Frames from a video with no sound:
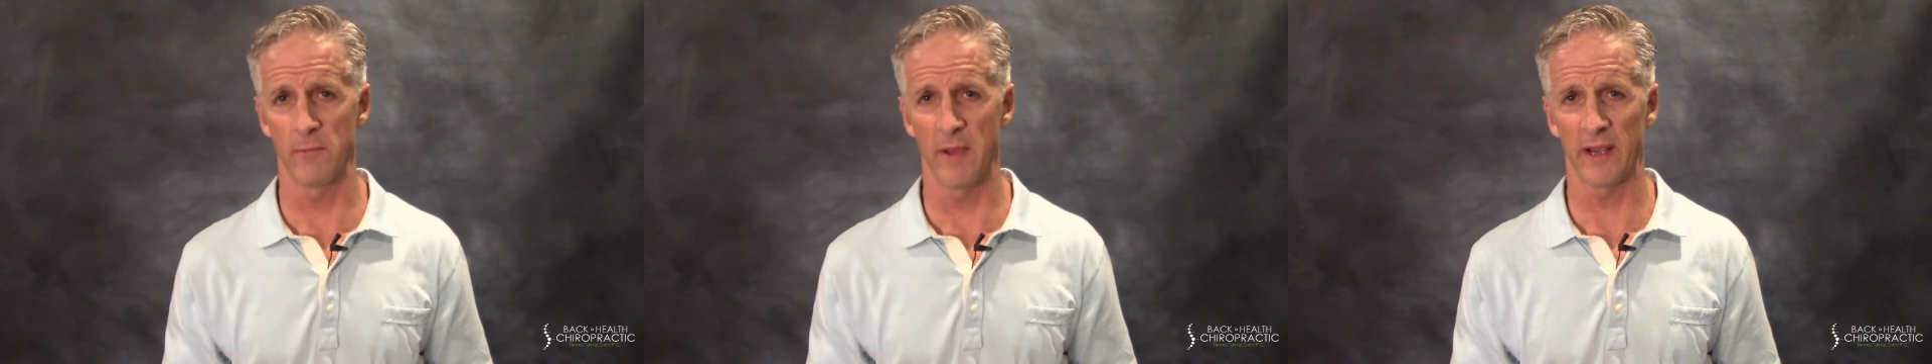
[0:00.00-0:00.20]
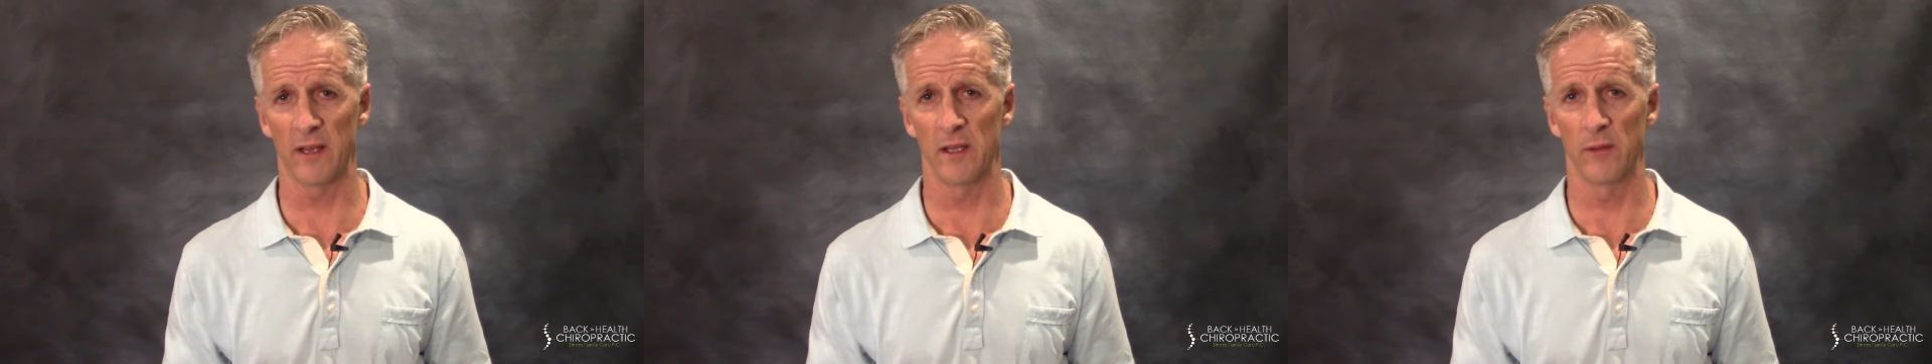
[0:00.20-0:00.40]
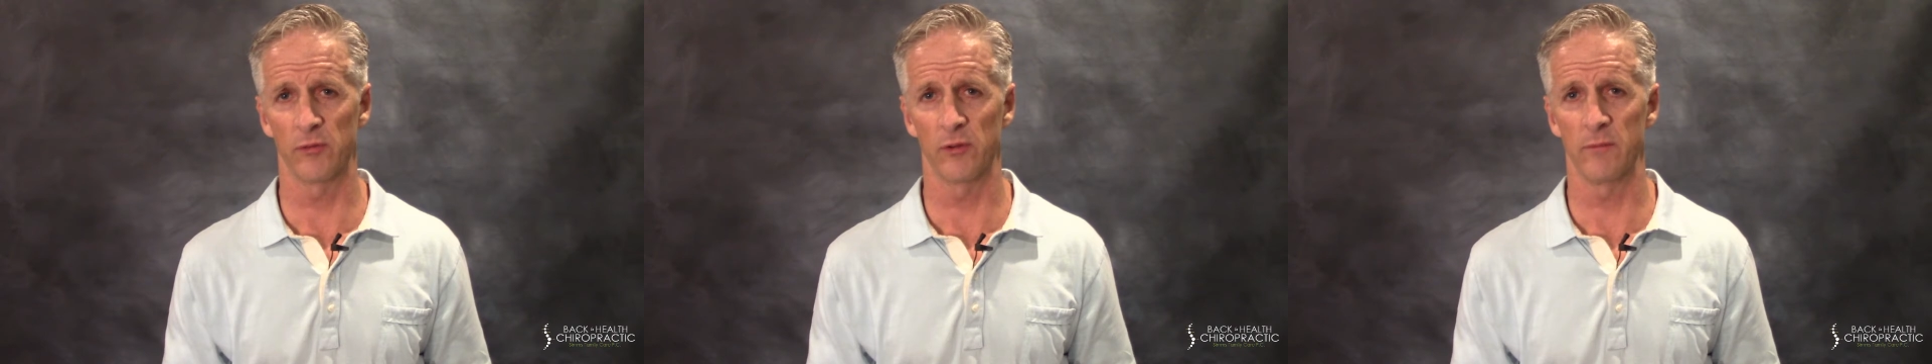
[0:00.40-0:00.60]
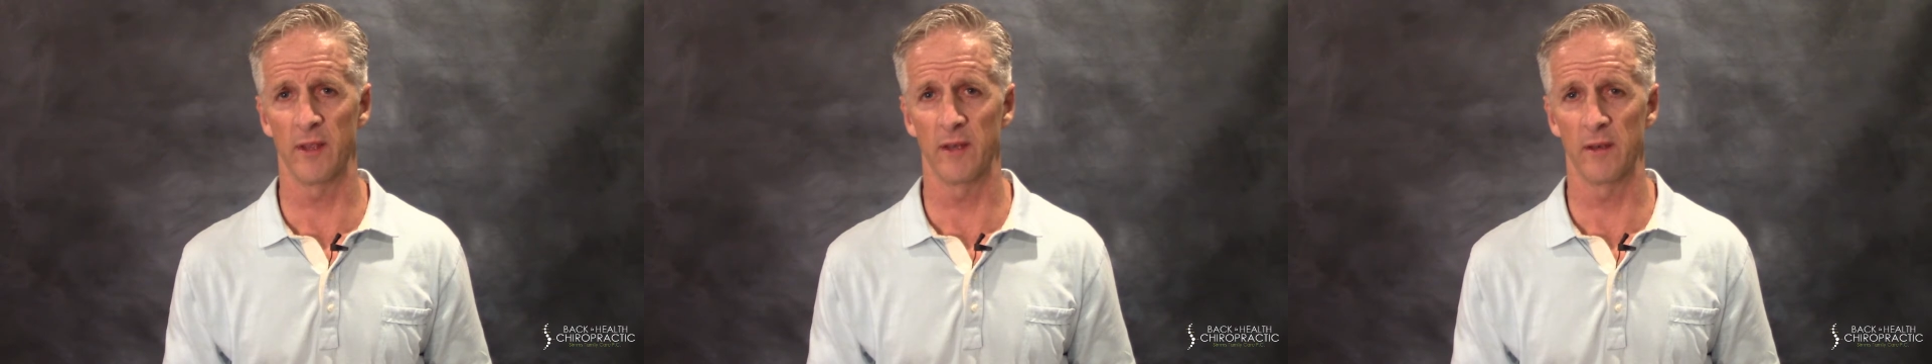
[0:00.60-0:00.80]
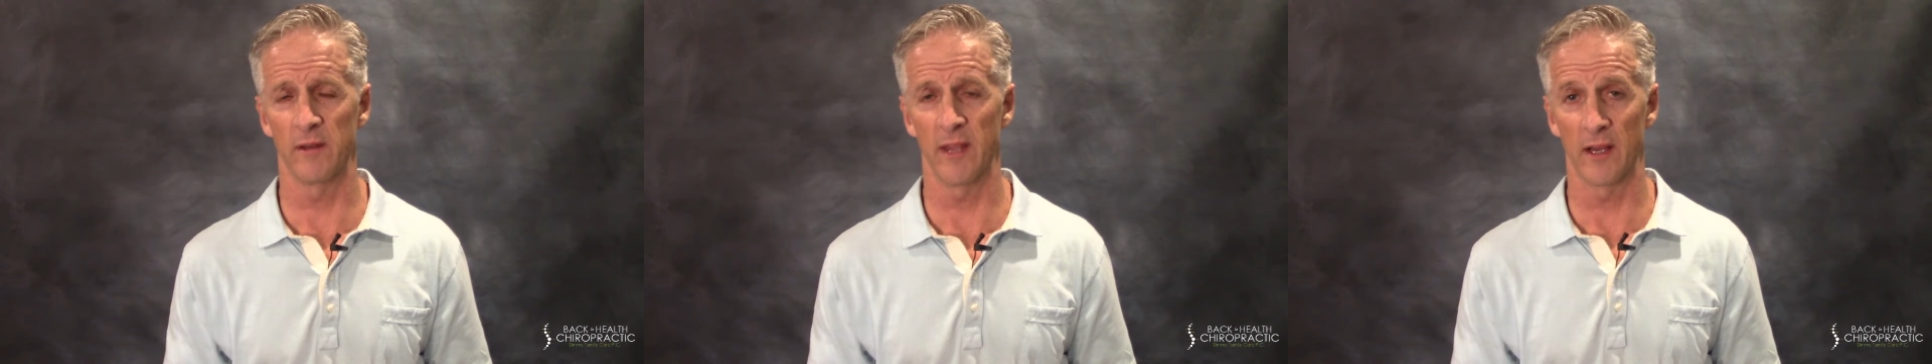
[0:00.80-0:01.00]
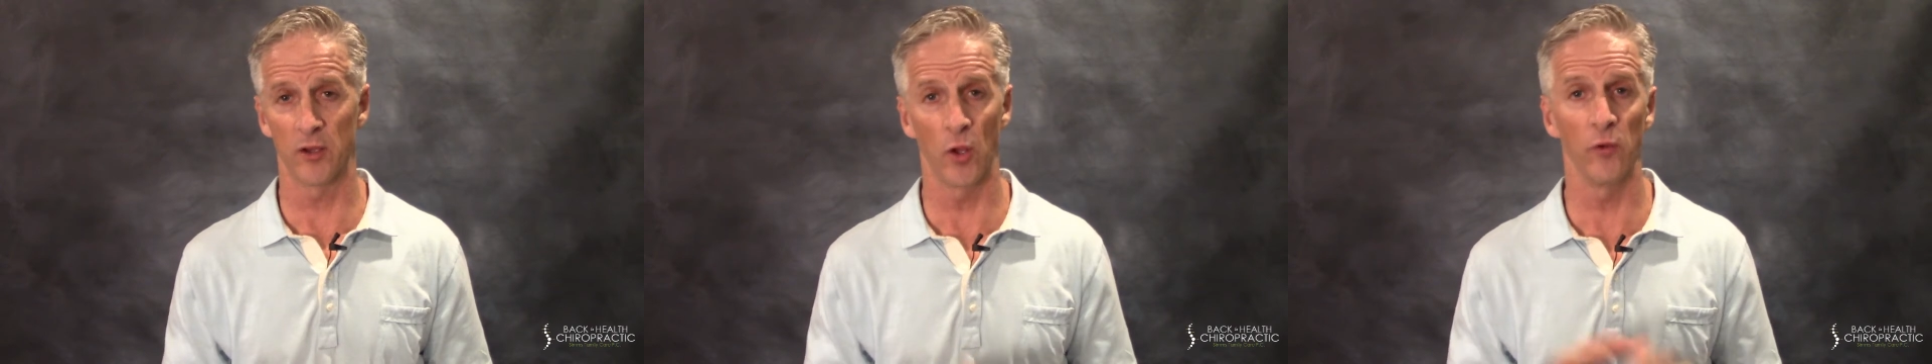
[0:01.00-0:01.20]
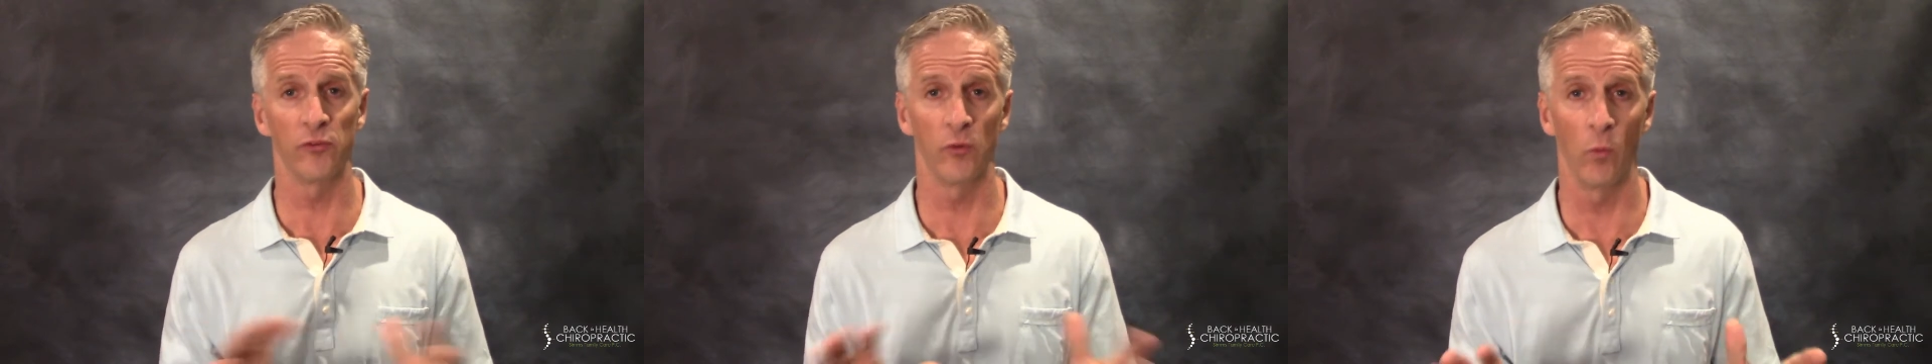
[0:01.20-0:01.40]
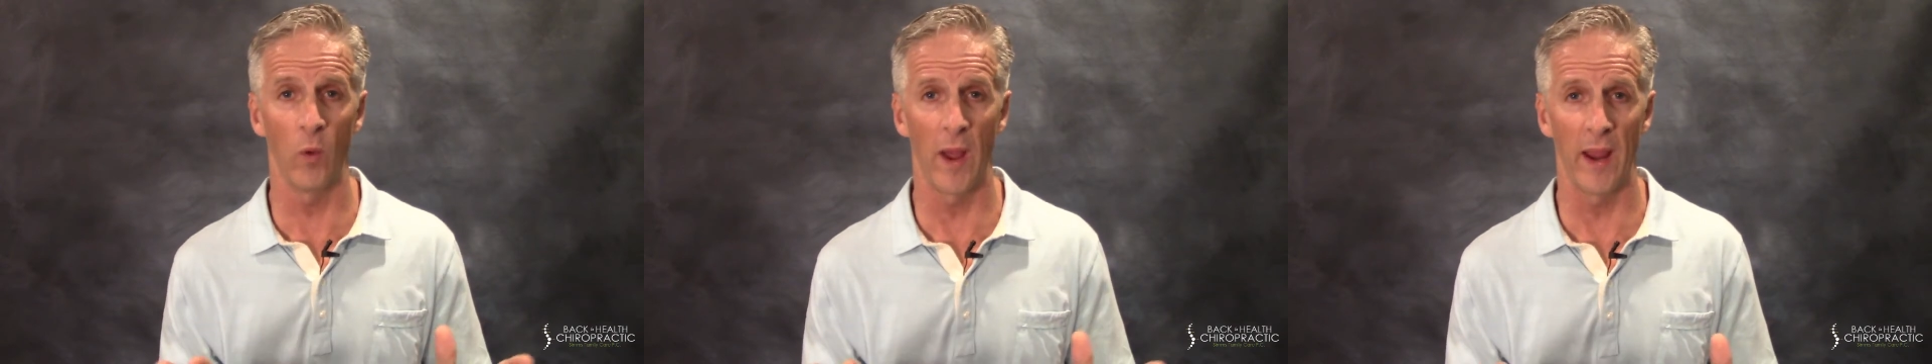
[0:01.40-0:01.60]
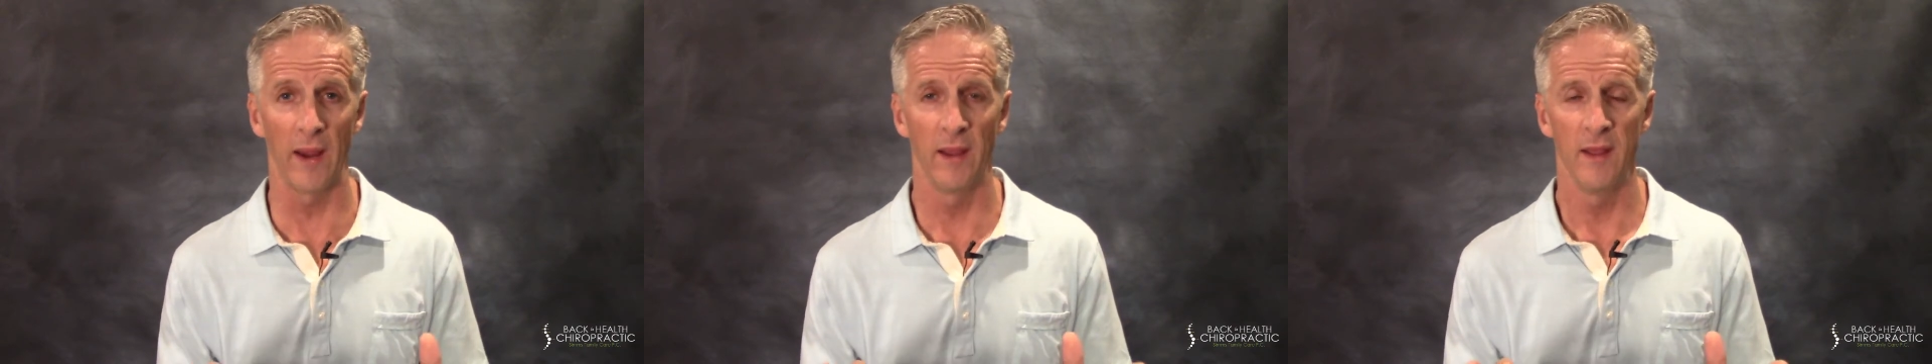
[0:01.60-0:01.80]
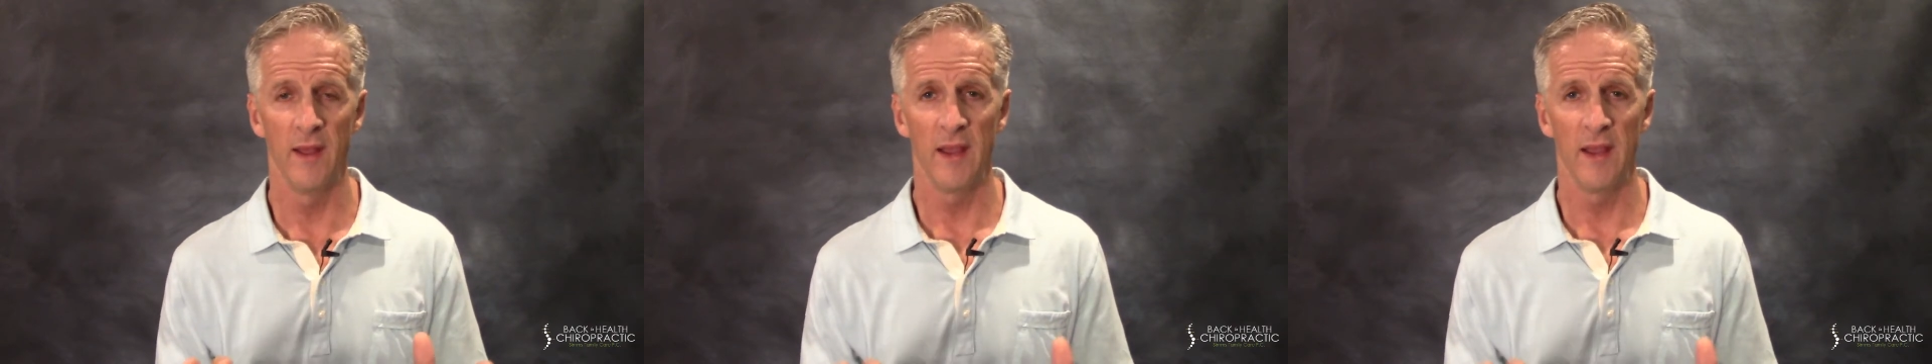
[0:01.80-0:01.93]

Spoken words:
mechanism that goes away.